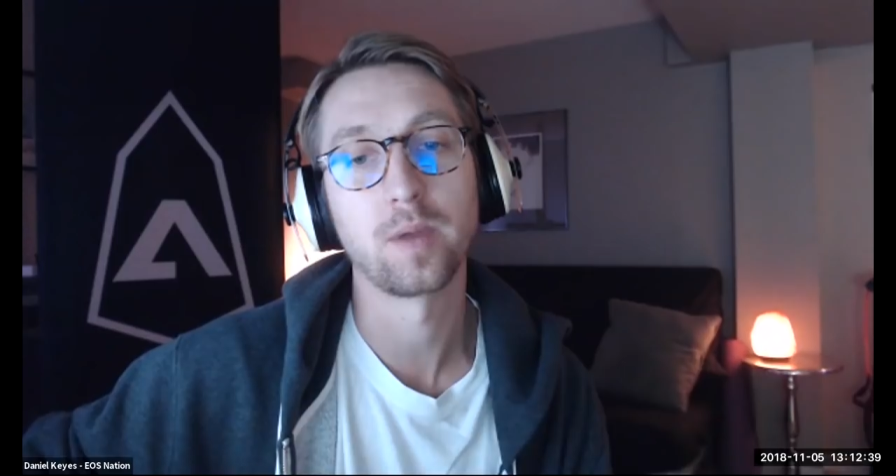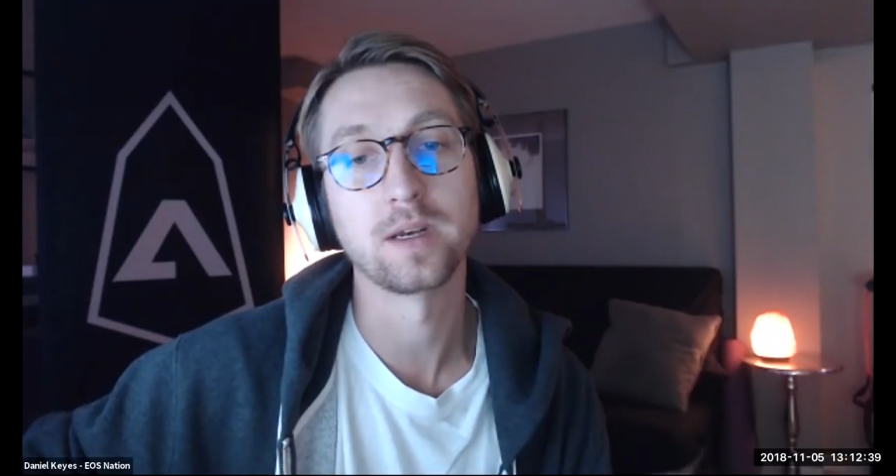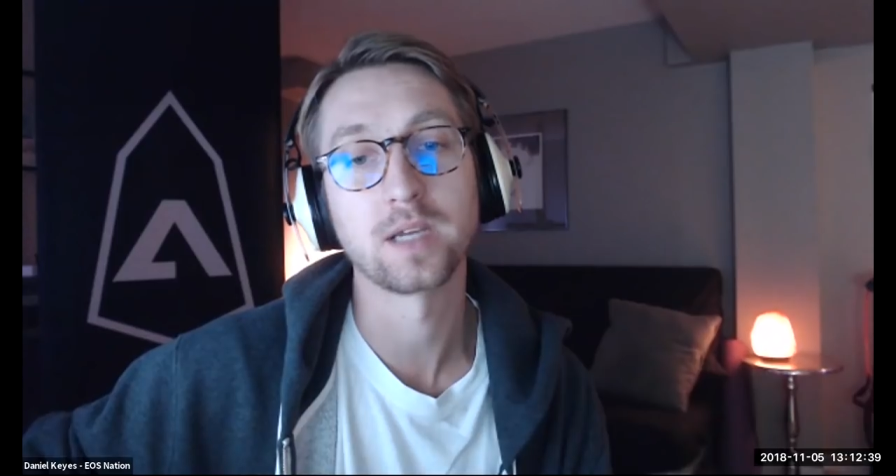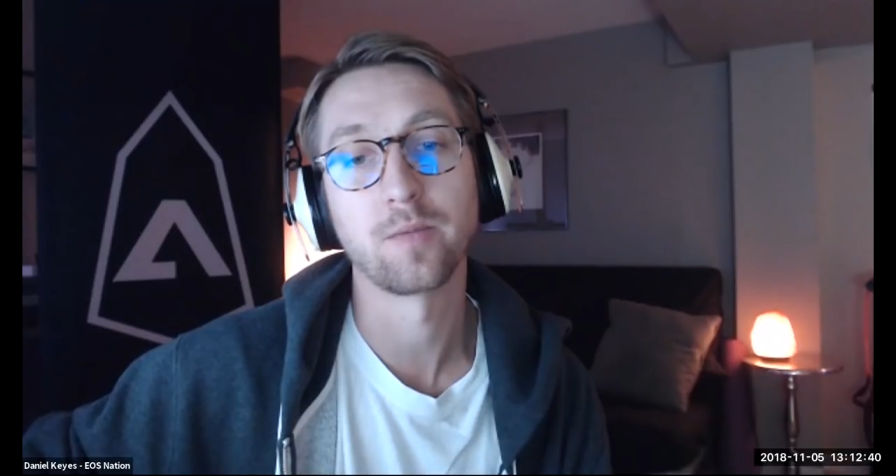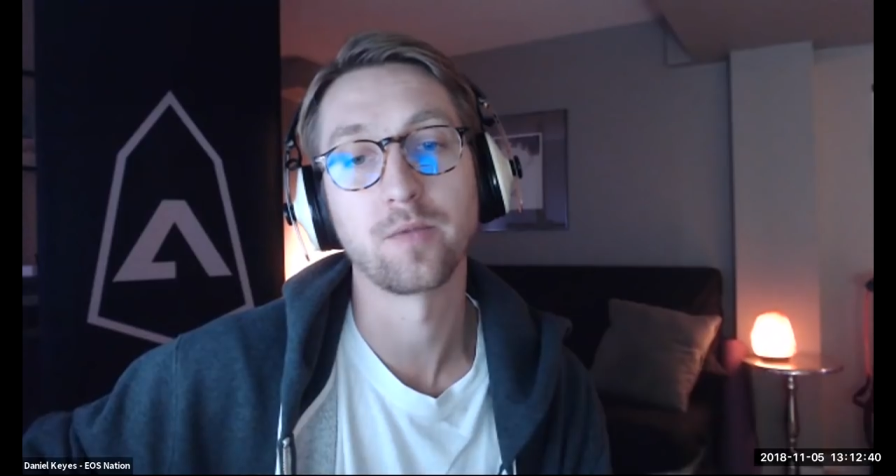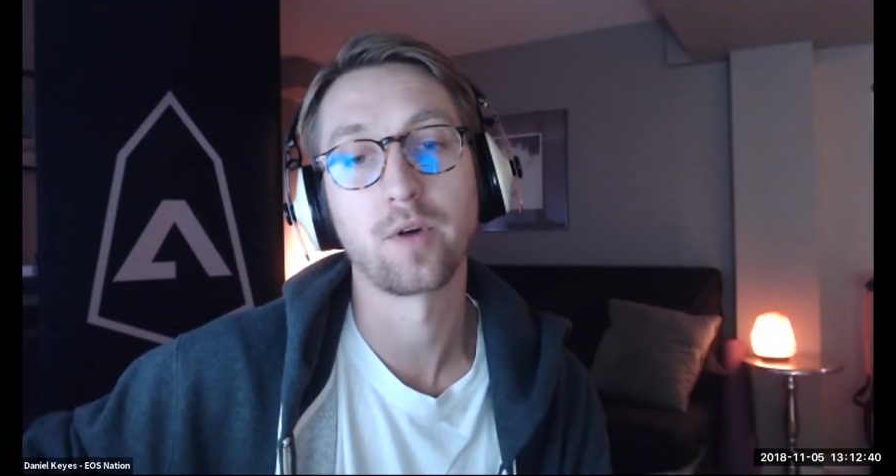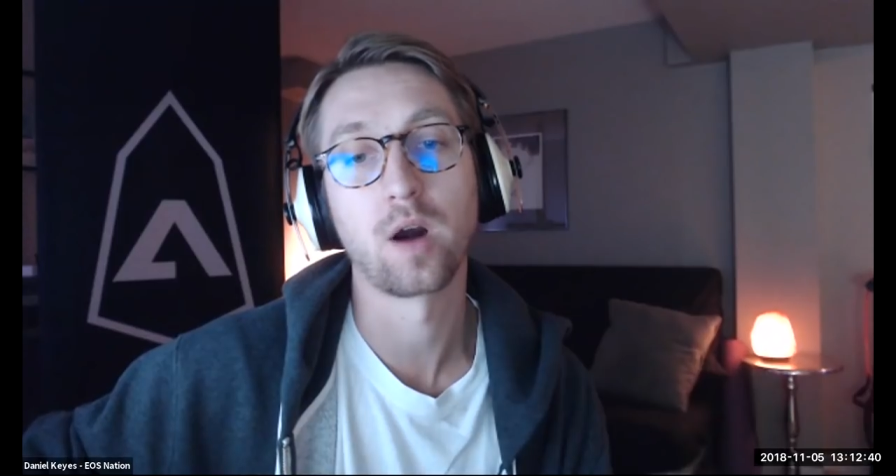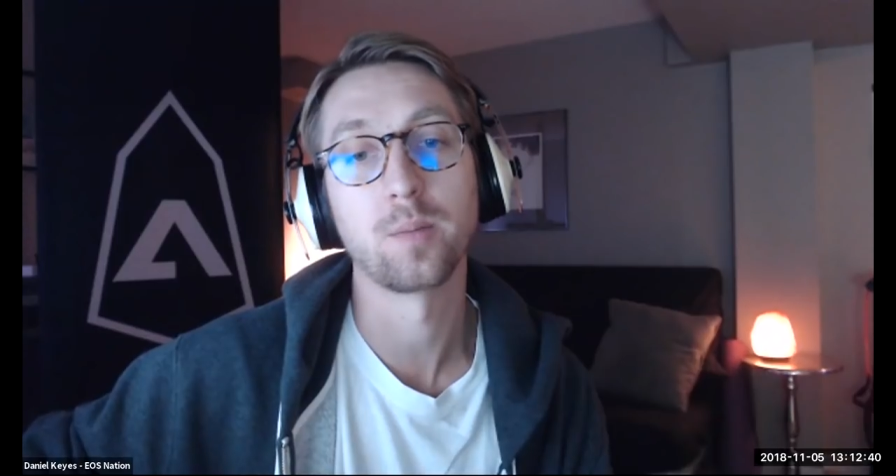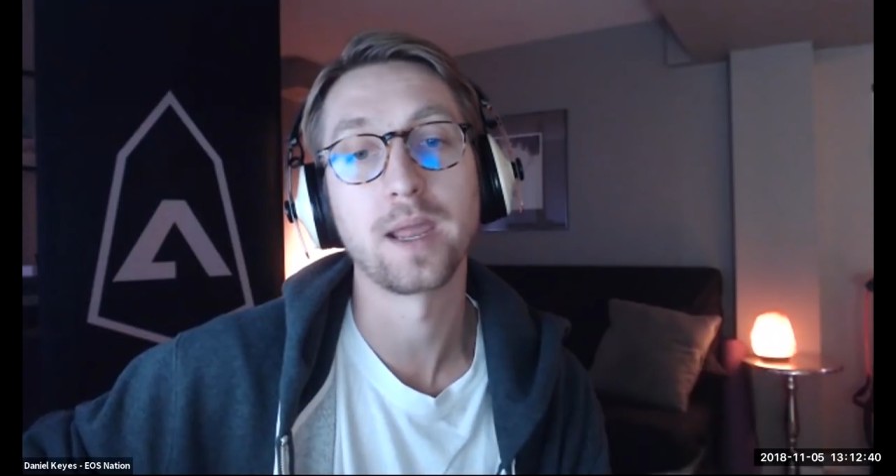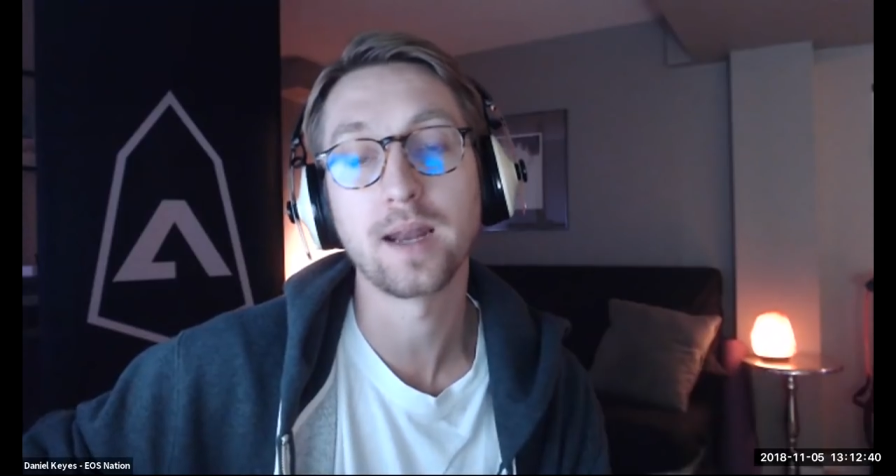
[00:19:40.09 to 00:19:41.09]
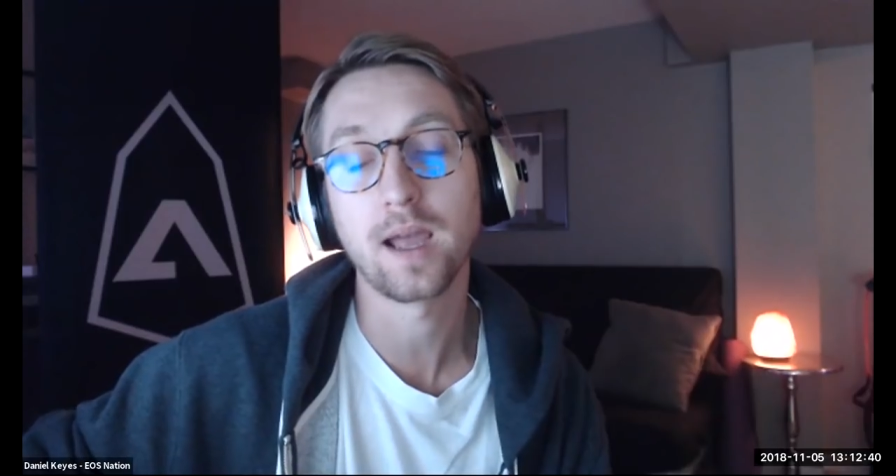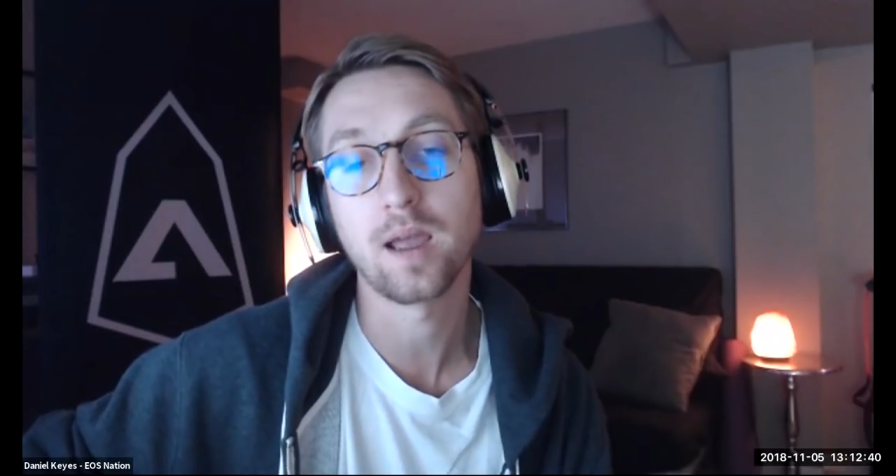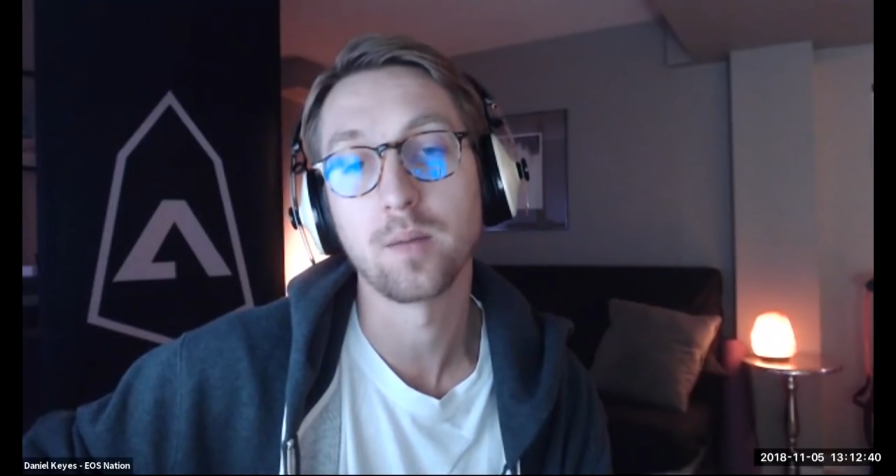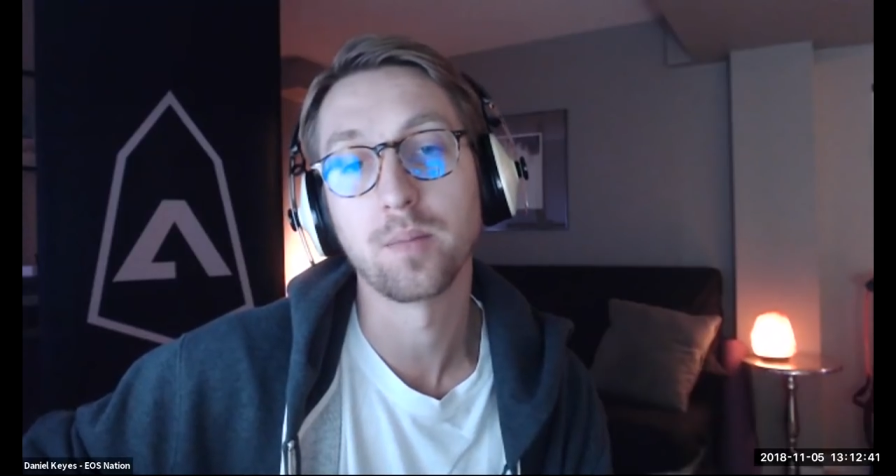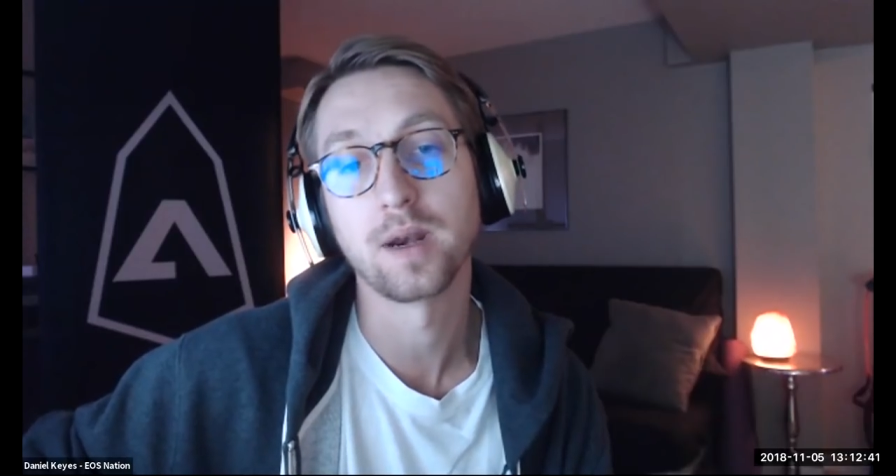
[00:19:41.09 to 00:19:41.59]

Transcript: in time for our beta,